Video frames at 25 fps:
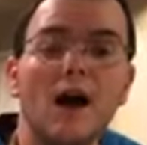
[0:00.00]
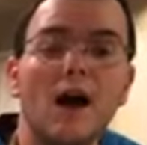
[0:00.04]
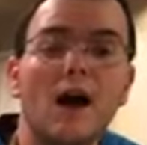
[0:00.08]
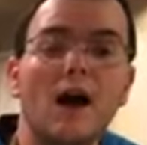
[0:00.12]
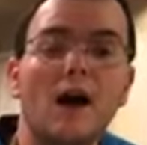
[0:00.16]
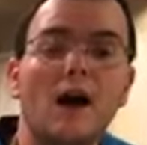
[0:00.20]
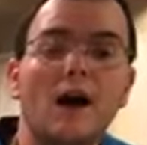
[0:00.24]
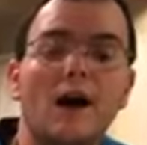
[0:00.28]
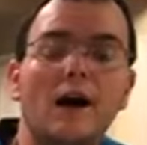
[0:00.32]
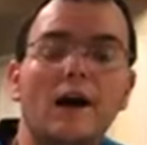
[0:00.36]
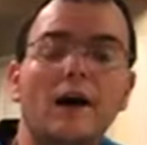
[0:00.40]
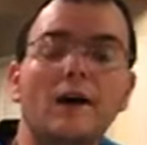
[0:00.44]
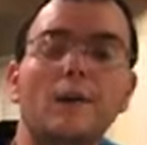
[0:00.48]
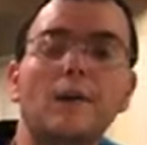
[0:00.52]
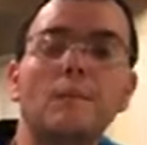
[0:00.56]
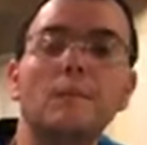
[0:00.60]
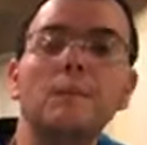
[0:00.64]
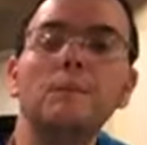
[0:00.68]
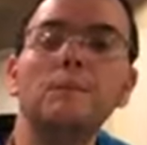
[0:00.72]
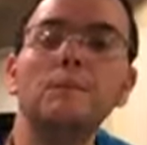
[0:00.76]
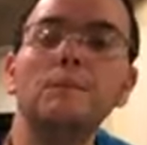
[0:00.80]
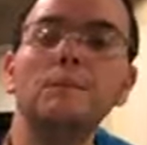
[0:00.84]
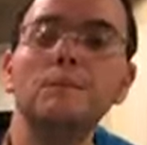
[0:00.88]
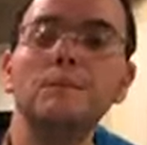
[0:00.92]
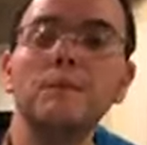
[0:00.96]

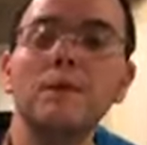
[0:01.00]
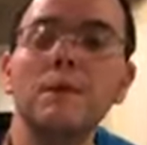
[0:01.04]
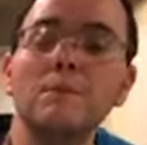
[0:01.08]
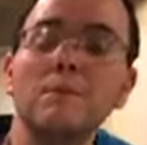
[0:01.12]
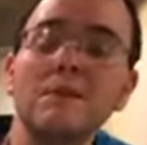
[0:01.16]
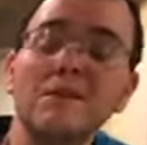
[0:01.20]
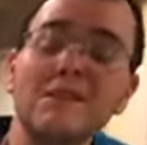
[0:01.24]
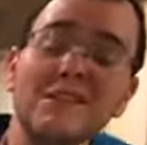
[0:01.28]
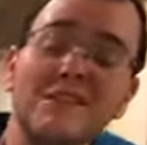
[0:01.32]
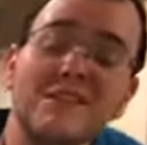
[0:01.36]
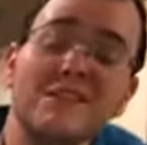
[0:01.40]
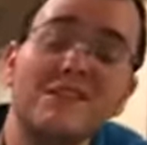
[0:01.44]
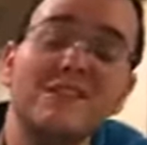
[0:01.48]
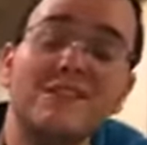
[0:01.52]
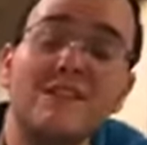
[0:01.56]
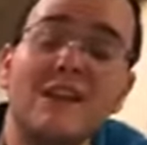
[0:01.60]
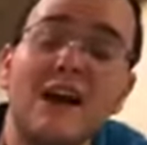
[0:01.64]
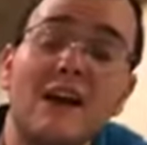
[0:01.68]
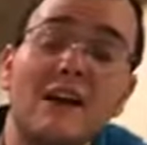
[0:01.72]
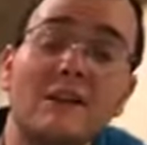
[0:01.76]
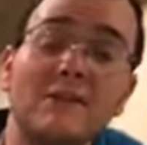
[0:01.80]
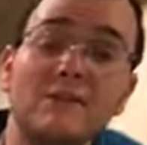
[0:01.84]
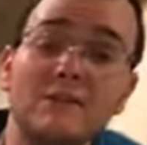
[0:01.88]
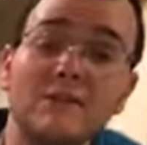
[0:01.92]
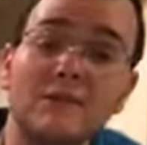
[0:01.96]
Um, but this is
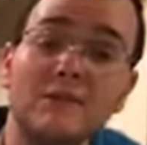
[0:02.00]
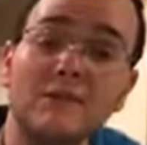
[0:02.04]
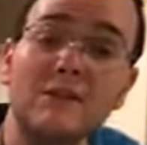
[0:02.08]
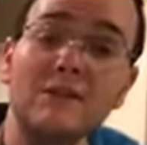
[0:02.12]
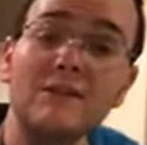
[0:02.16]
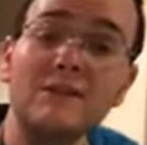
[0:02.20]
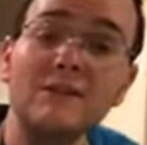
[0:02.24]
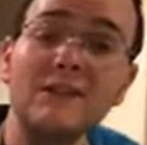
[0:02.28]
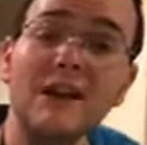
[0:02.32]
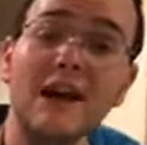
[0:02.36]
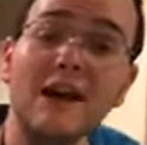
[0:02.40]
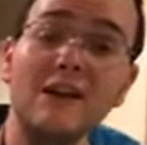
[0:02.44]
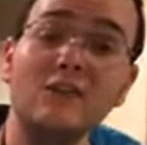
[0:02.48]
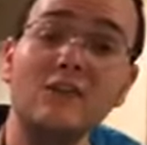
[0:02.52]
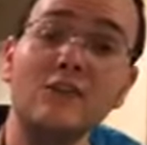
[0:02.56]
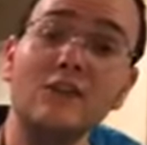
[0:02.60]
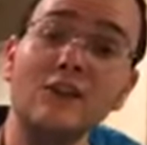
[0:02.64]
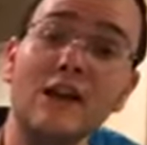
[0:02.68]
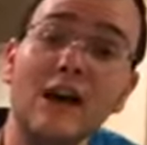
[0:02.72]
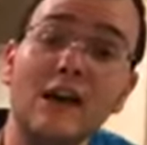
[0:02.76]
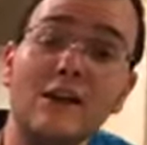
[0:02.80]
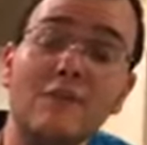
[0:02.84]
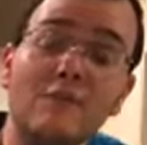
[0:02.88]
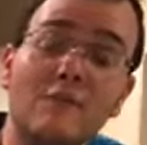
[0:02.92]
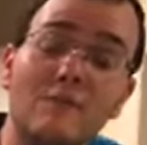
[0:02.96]
life. This is actually
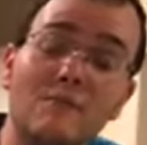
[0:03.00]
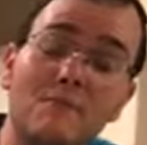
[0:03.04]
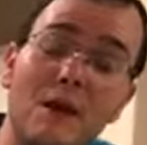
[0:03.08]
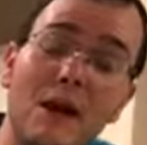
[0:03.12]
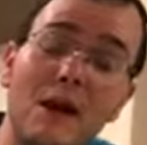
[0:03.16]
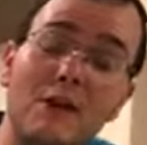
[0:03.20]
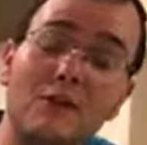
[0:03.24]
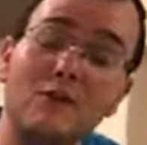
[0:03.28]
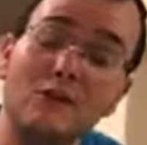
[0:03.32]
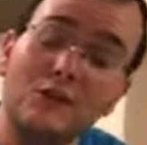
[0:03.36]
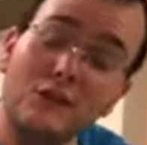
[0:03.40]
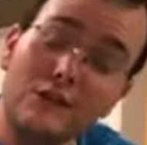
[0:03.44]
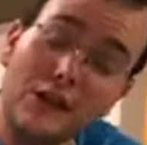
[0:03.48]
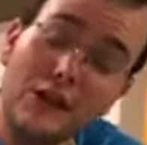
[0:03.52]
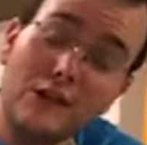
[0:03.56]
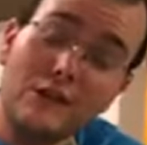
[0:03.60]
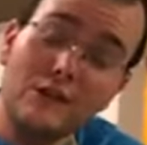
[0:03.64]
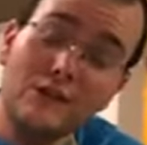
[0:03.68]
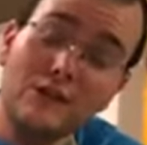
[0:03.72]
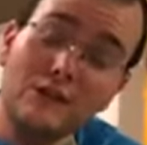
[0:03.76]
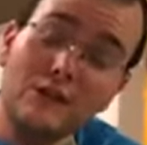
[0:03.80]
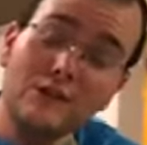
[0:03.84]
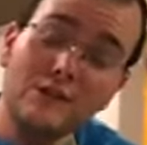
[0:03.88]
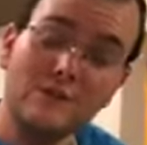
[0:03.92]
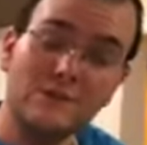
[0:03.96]
life in Patrick's
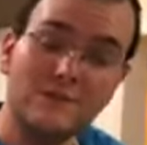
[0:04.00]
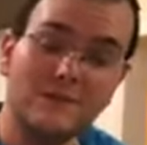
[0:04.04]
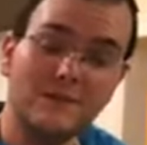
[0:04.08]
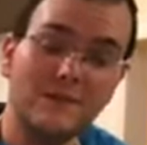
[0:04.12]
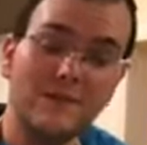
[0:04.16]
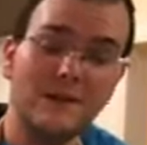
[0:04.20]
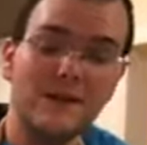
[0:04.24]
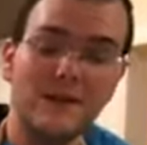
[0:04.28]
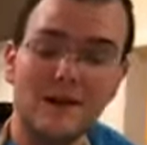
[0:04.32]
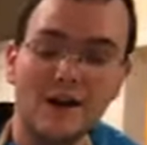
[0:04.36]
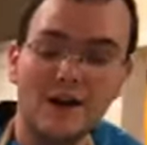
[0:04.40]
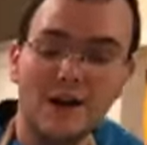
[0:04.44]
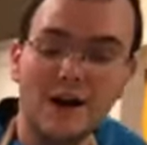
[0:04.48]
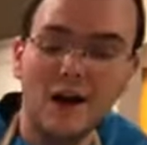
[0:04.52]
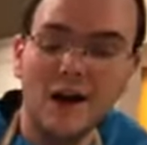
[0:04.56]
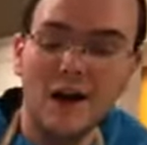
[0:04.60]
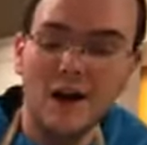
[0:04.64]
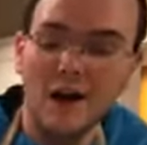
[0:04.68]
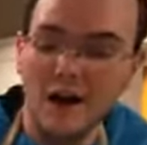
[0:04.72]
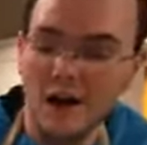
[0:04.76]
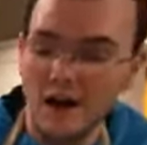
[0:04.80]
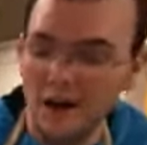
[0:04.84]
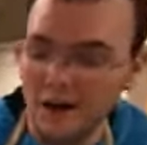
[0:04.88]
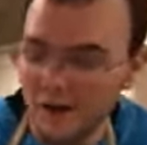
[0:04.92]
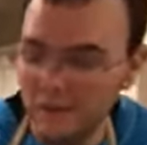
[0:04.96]
house.
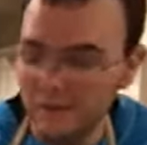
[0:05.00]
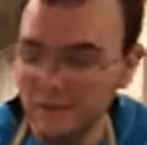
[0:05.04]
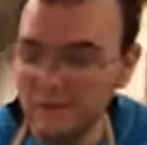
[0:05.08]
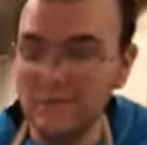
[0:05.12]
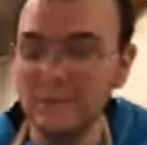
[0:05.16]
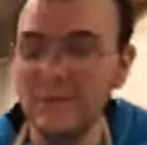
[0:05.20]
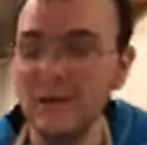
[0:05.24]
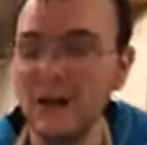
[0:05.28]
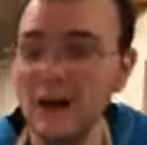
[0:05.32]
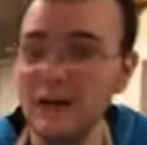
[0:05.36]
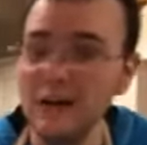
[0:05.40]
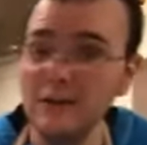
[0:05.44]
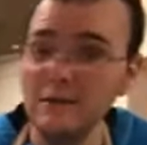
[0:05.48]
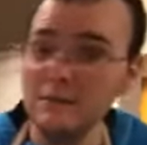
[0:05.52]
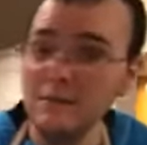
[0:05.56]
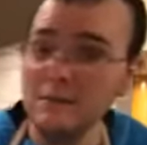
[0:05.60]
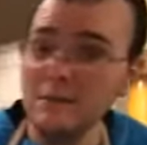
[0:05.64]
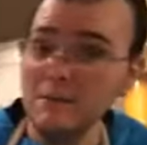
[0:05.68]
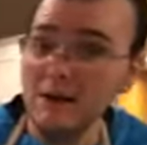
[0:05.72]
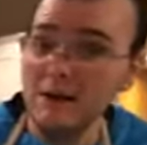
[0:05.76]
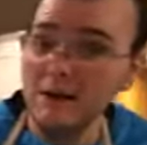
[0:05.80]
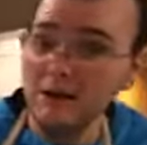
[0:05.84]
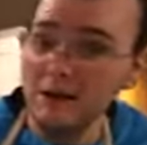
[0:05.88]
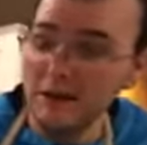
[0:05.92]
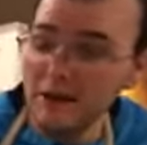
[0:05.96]
Um, I could
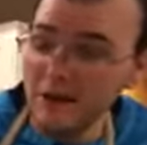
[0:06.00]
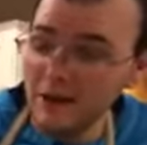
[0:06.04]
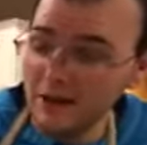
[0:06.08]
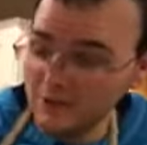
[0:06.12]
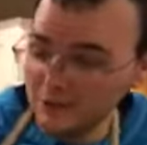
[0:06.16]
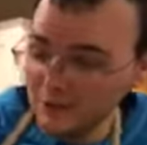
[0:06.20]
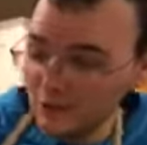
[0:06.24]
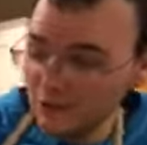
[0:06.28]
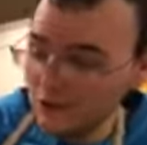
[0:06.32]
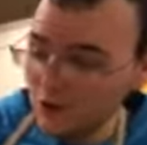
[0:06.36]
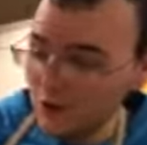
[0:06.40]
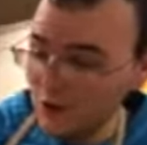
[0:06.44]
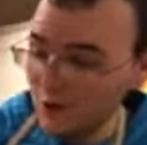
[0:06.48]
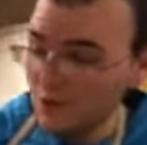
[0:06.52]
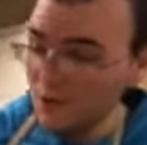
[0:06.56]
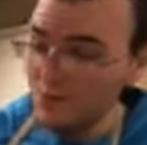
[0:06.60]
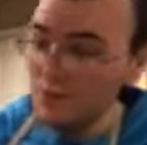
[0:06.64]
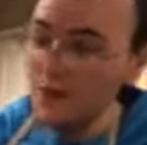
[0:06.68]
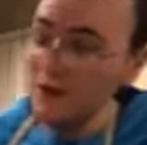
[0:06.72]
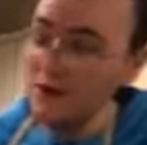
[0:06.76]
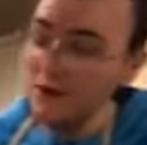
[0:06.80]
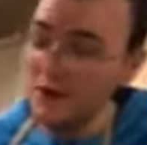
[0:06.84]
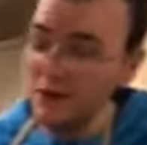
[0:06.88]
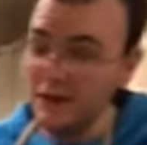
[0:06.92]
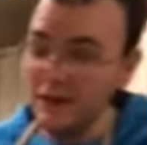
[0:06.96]
be baking at
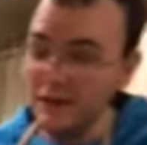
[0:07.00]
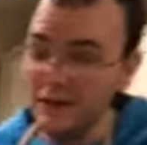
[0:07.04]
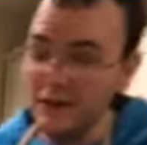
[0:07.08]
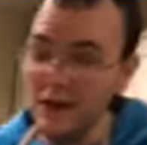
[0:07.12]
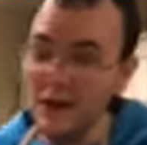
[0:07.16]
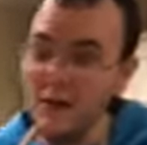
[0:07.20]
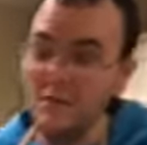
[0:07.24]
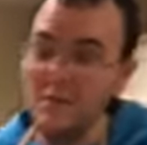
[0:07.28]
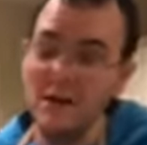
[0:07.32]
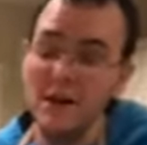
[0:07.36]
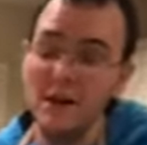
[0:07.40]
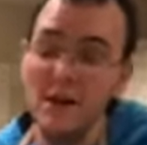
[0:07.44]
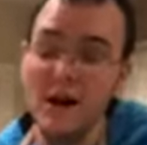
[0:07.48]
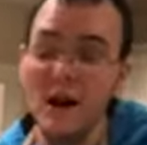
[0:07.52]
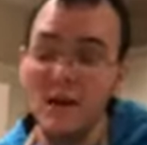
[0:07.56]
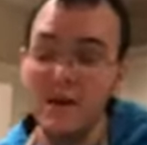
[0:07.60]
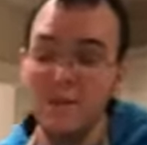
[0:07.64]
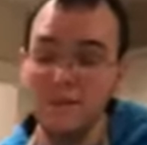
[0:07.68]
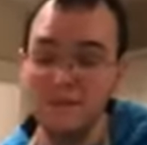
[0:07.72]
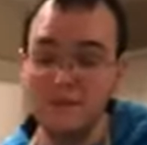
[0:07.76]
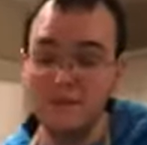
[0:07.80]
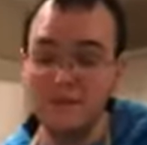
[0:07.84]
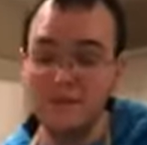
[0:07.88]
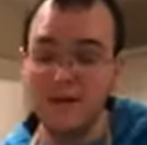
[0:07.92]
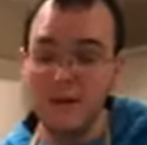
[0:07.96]
midnight. I've been
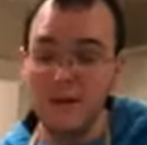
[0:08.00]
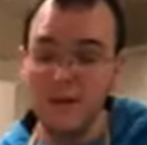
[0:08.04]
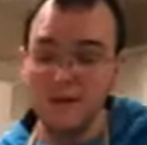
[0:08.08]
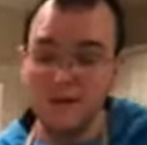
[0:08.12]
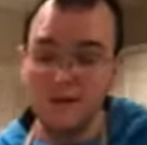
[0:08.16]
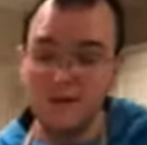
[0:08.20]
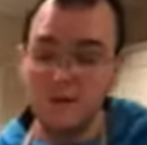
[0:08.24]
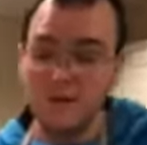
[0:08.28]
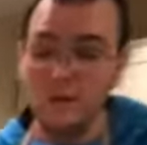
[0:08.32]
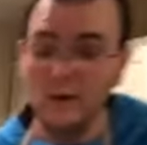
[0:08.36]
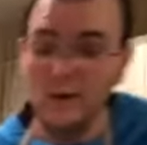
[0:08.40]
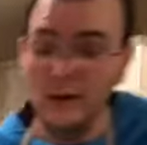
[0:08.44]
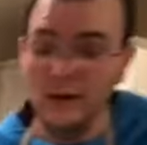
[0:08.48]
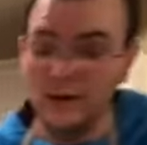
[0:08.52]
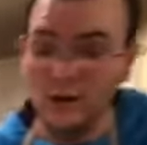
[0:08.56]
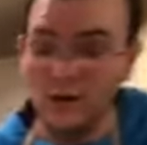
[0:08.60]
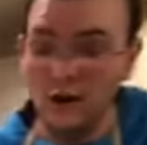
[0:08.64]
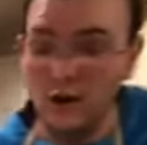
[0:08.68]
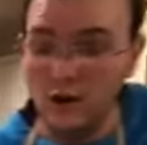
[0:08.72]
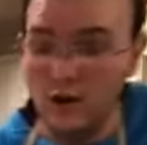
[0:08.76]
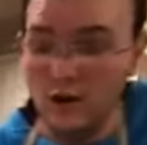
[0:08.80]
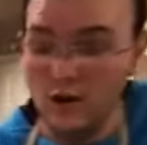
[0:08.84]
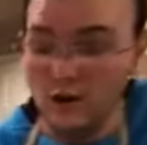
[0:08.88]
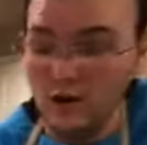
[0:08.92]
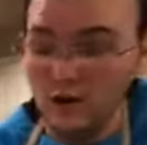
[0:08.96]
up since 3
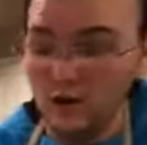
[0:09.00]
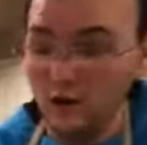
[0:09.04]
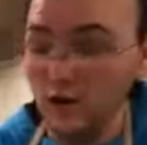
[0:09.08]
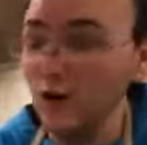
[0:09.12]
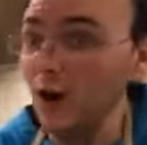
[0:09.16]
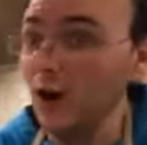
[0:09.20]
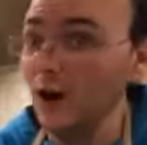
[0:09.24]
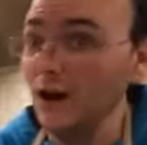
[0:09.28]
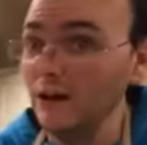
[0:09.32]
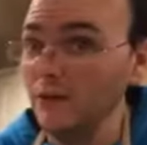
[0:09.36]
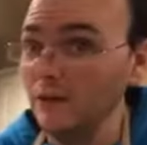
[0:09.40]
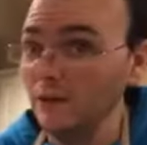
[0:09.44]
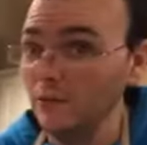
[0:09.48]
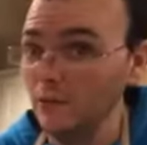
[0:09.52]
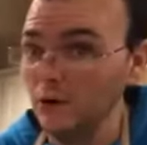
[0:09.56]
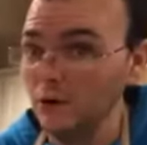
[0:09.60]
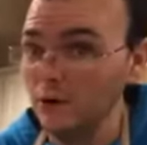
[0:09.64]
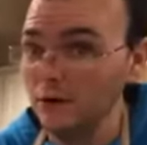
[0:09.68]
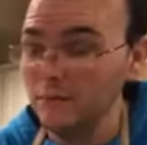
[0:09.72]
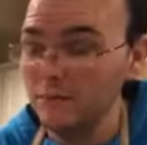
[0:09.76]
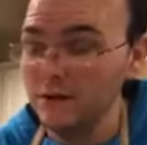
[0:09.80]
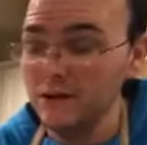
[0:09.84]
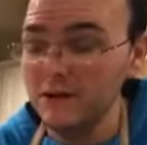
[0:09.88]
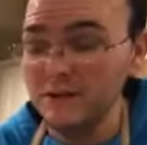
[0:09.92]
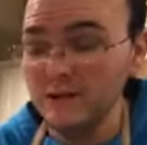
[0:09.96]
o'clock in the
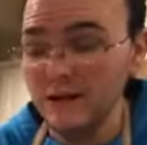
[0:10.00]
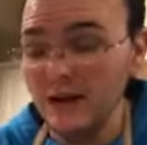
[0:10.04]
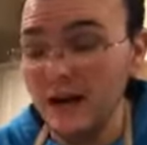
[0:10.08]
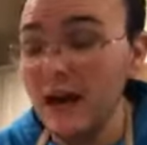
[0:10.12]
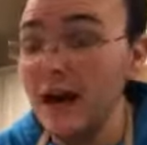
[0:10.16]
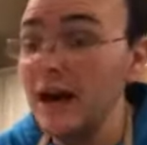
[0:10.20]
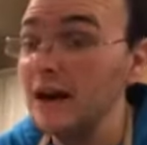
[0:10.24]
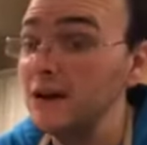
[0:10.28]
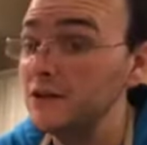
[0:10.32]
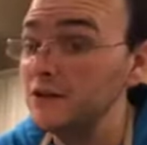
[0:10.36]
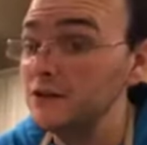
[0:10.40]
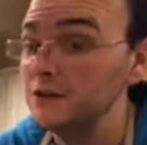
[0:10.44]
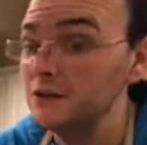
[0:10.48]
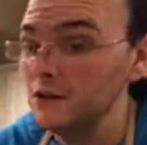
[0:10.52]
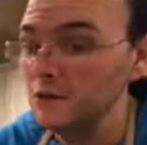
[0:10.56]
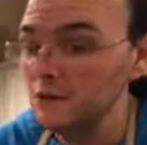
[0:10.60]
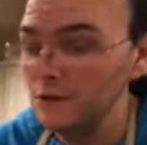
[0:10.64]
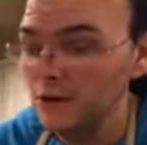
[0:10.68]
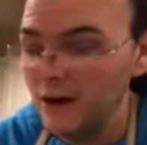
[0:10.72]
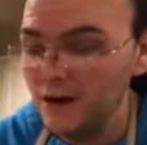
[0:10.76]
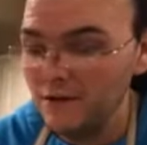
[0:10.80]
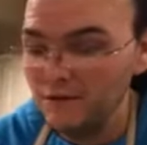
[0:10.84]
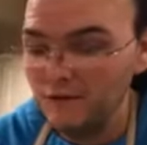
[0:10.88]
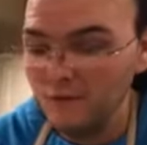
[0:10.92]
morning because I had a snow day